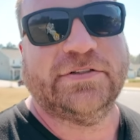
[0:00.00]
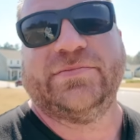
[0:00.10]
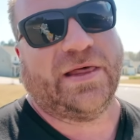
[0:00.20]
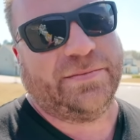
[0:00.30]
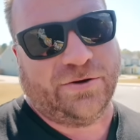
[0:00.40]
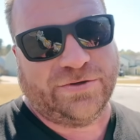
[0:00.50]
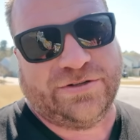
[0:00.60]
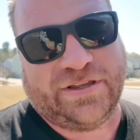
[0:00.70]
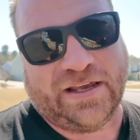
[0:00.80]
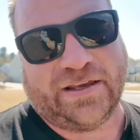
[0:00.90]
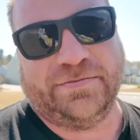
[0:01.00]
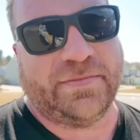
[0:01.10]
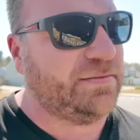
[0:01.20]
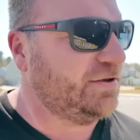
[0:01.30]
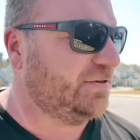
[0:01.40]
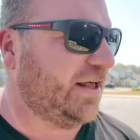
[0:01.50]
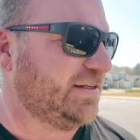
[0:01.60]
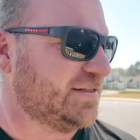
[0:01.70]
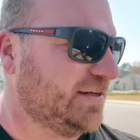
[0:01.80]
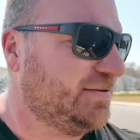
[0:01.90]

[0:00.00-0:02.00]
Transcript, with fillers: Let me know what you think. Maybe you liked it.